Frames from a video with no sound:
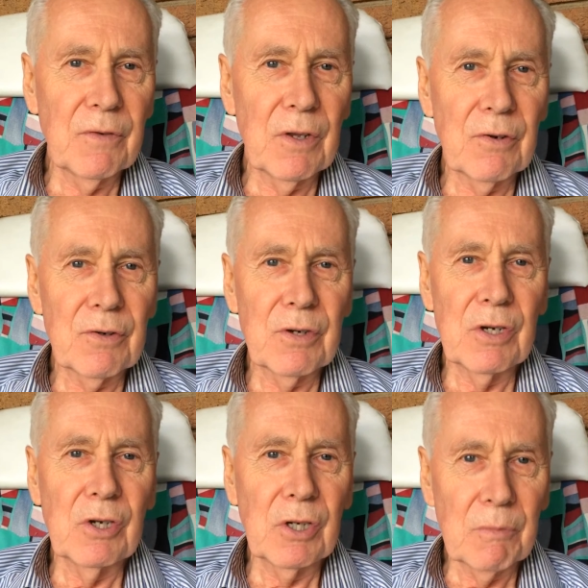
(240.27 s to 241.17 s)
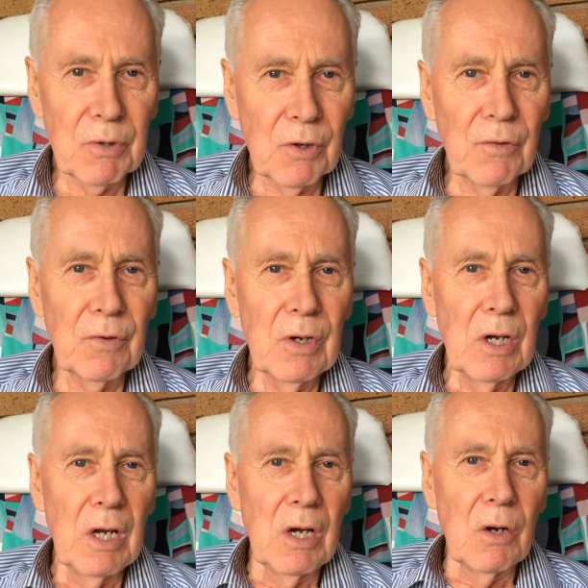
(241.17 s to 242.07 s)
of others, and you can observe
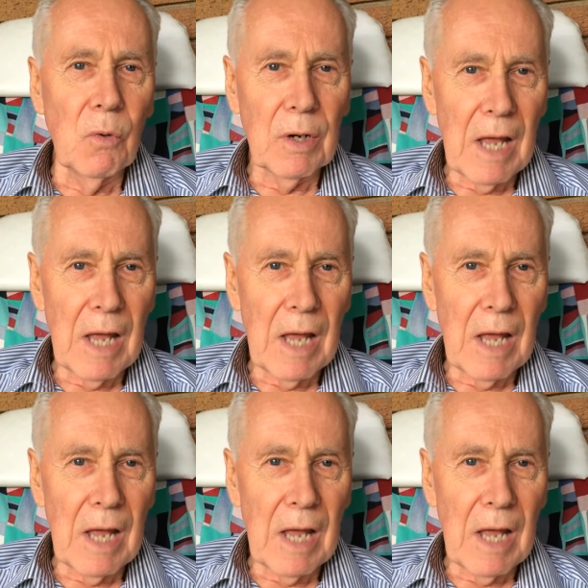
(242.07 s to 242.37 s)
what